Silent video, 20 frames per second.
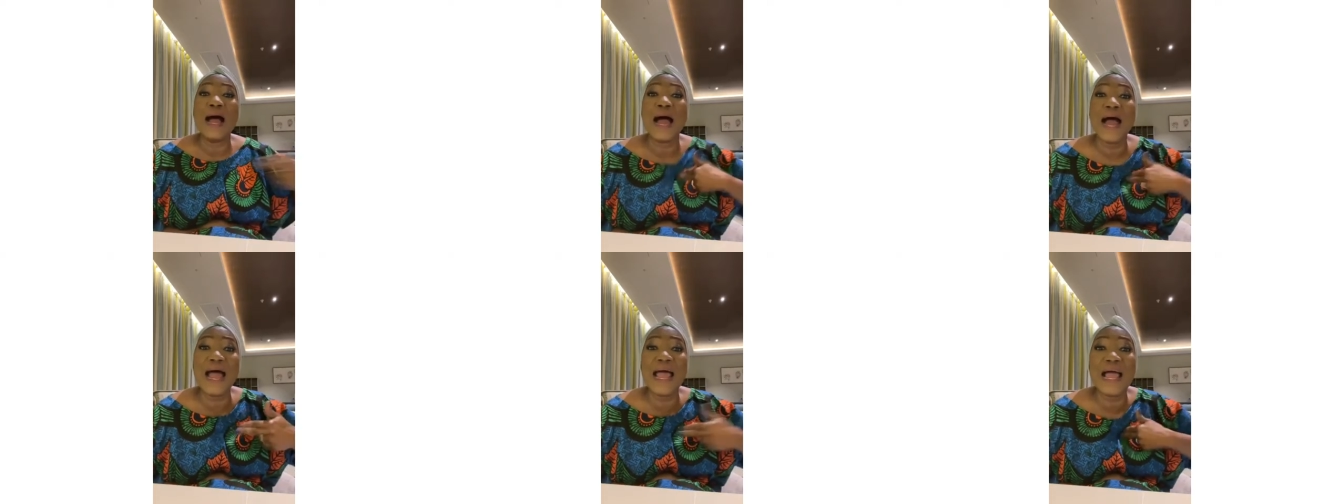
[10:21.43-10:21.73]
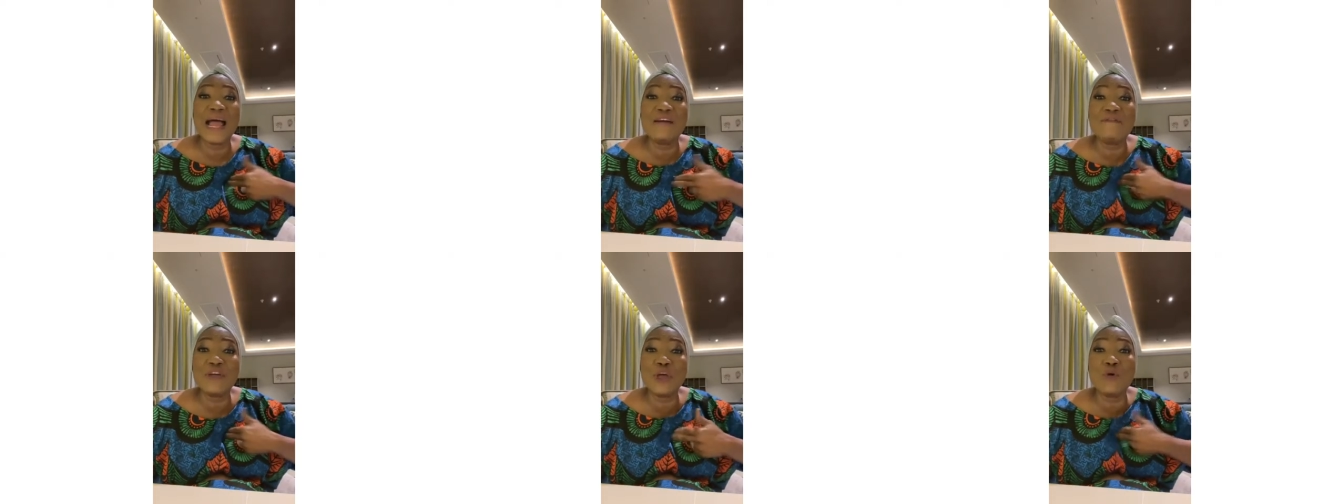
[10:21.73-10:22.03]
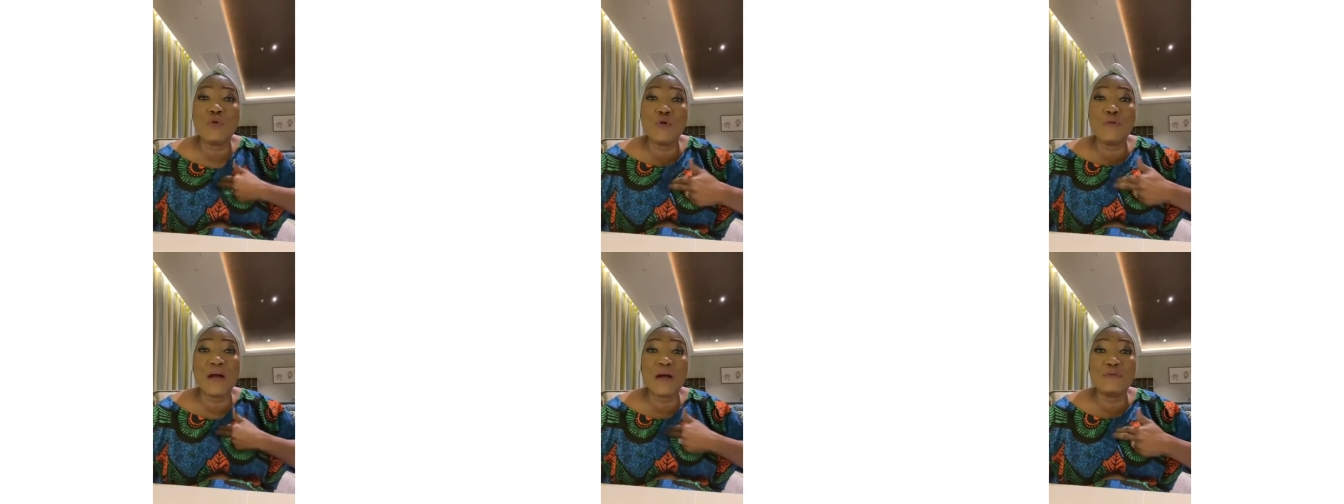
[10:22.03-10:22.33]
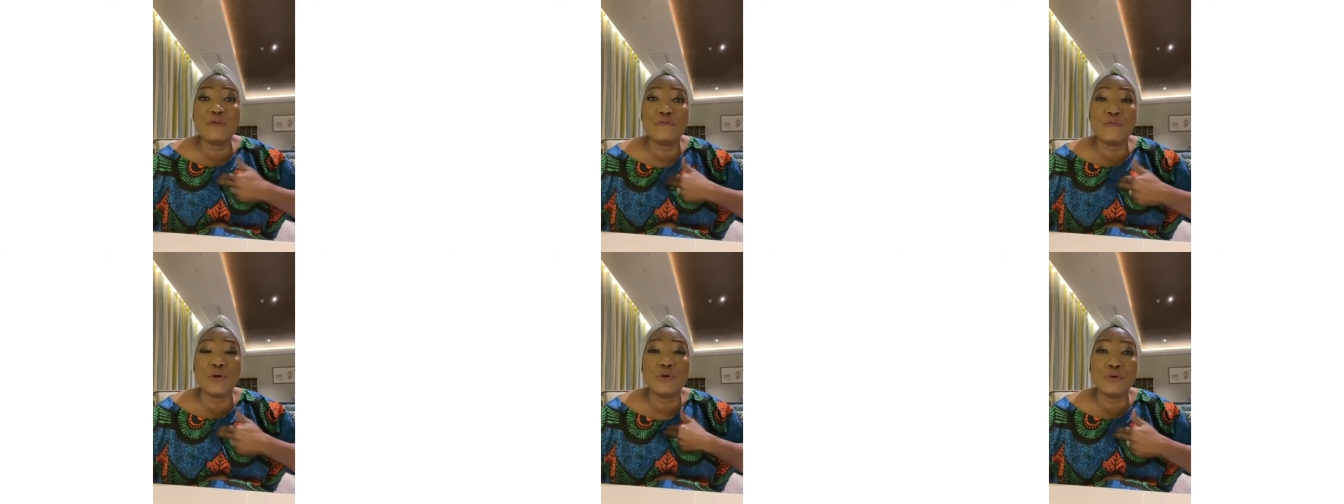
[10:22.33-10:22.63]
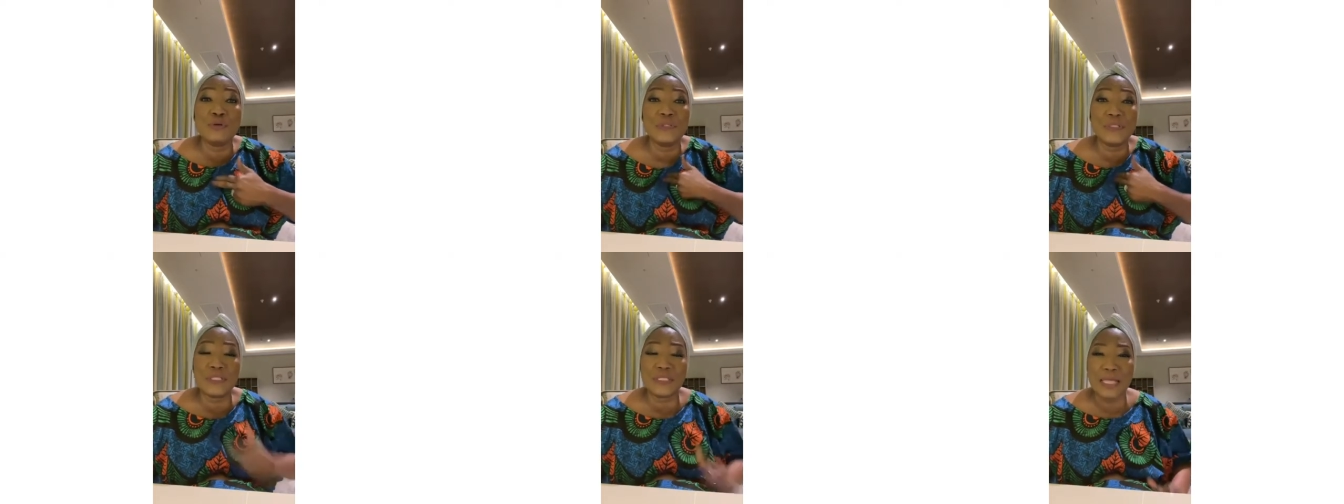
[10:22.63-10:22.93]
I have a home. I will
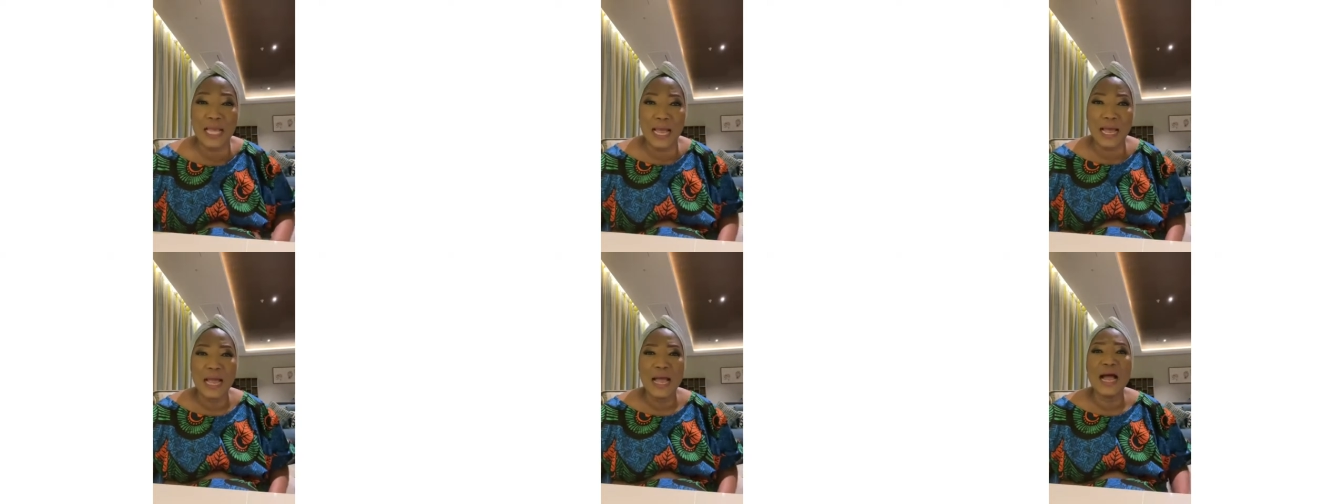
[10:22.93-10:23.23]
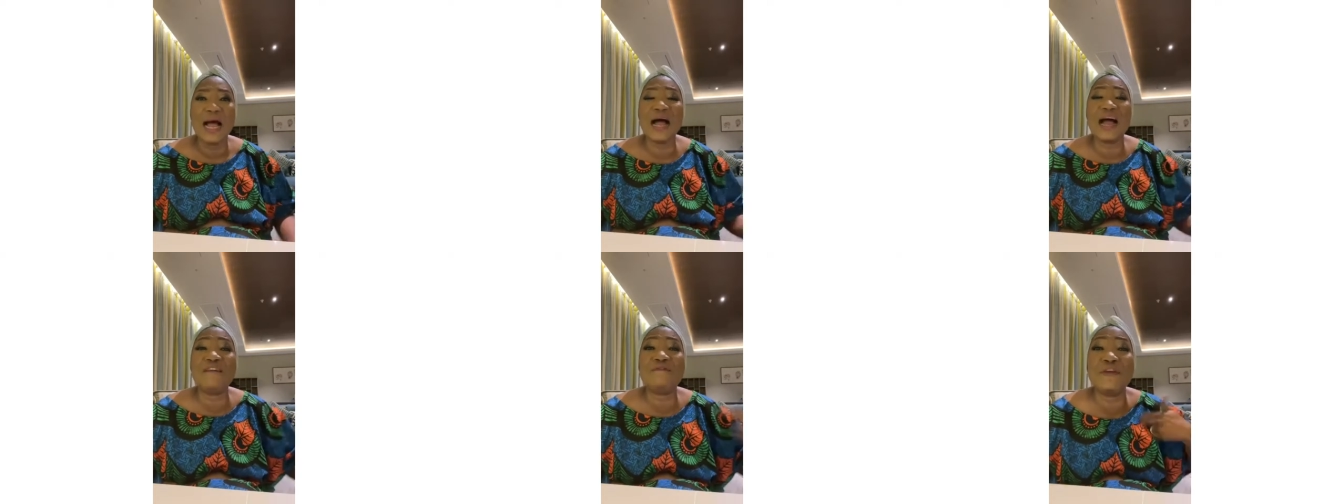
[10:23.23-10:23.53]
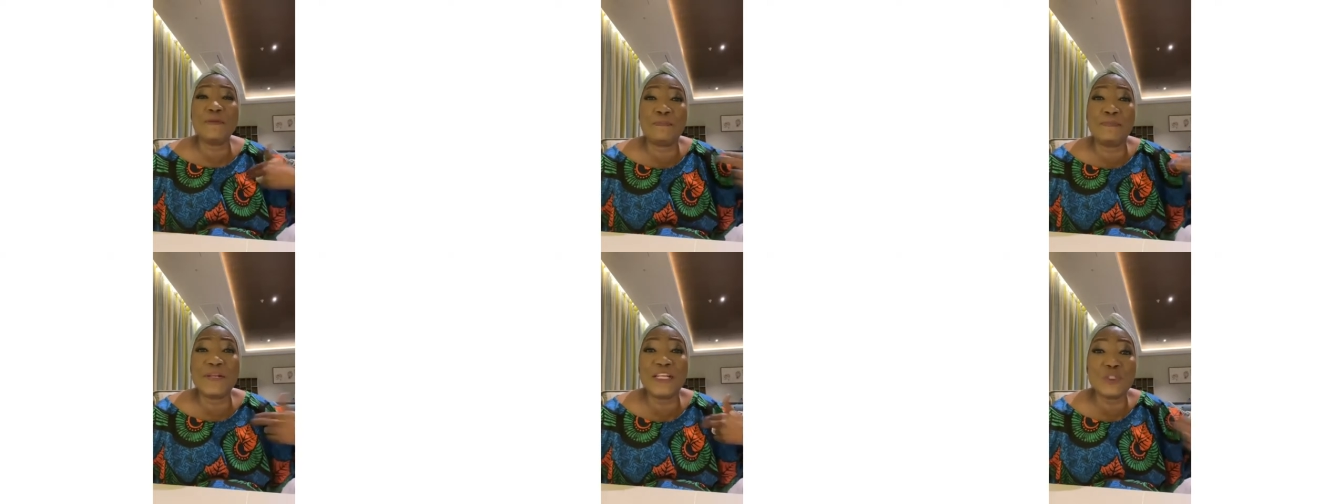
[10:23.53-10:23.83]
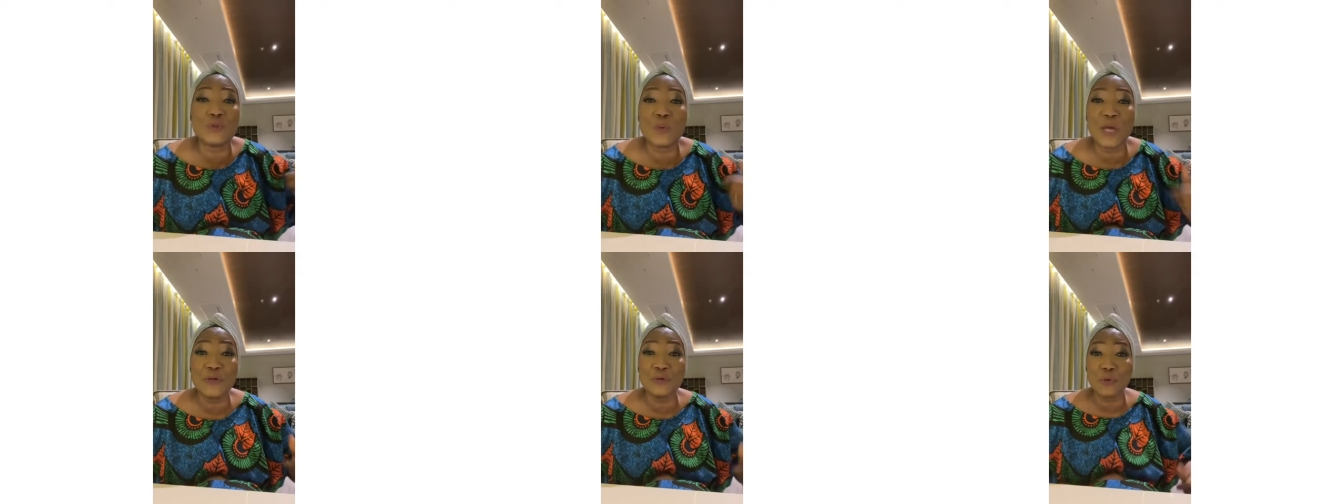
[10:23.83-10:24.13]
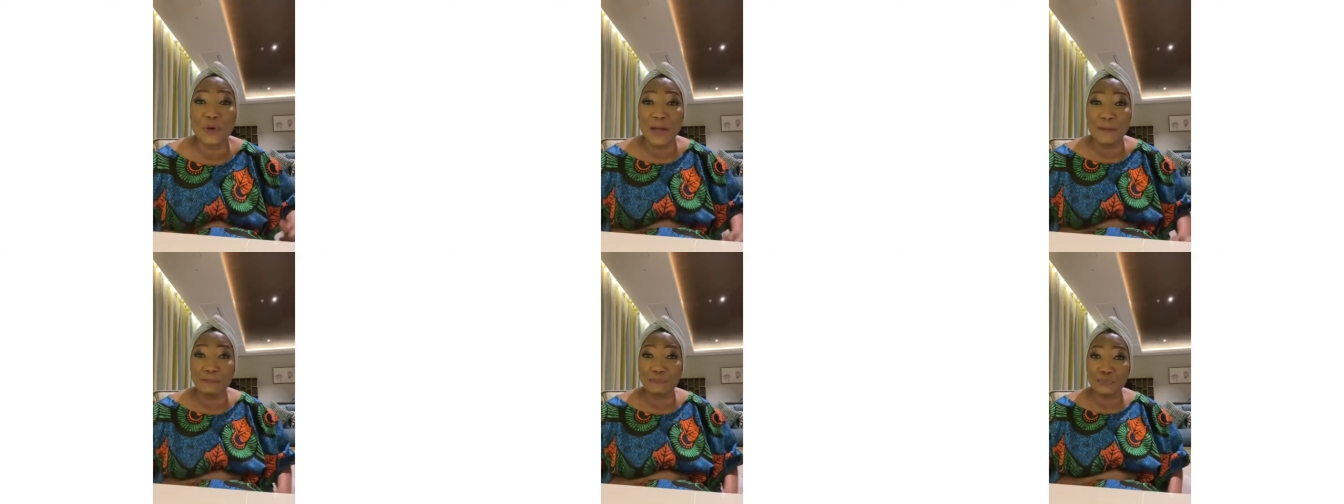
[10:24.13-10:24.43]
volunteer. I have a place where
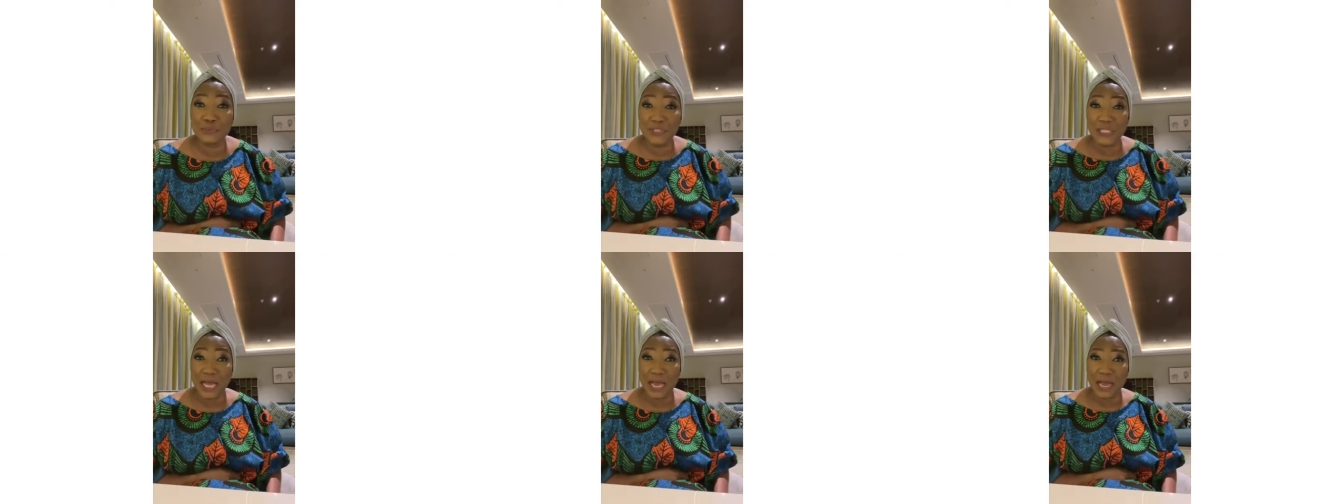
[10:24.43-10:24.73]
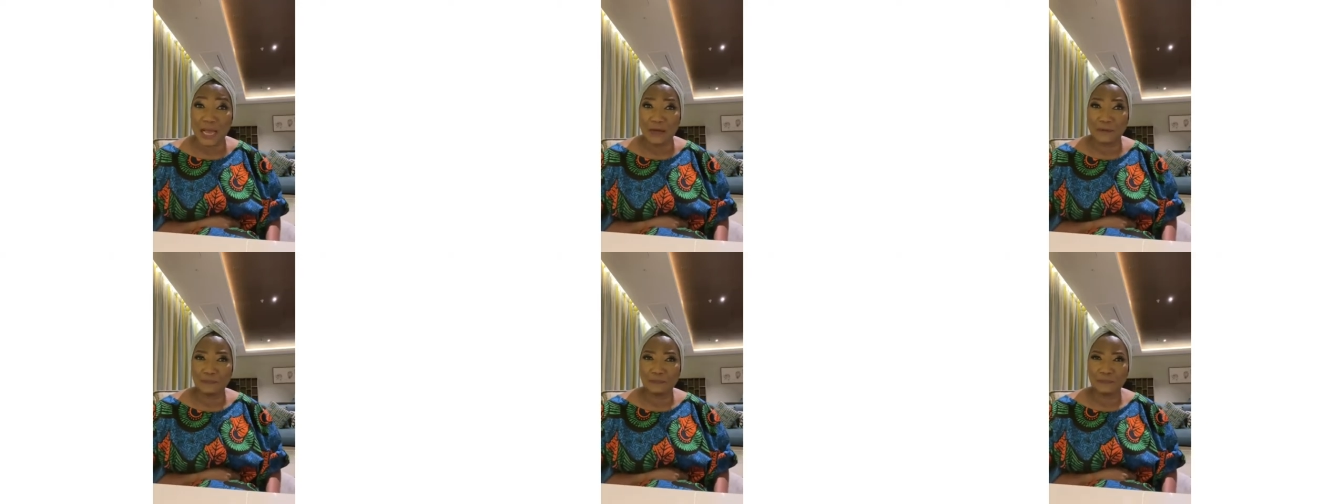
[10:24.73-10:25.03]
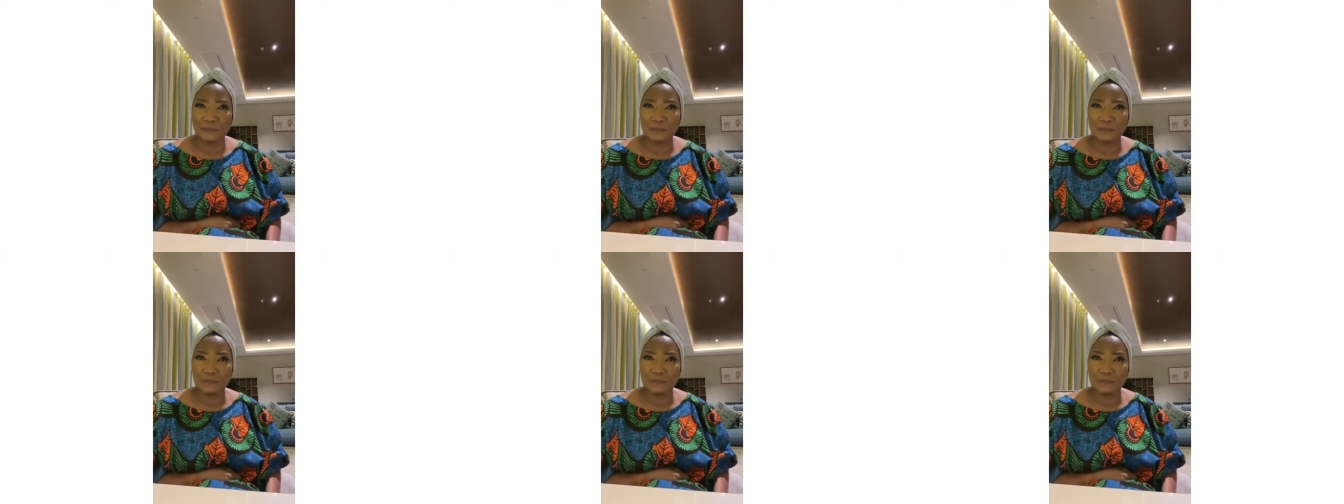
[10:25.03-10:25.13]
you can put her.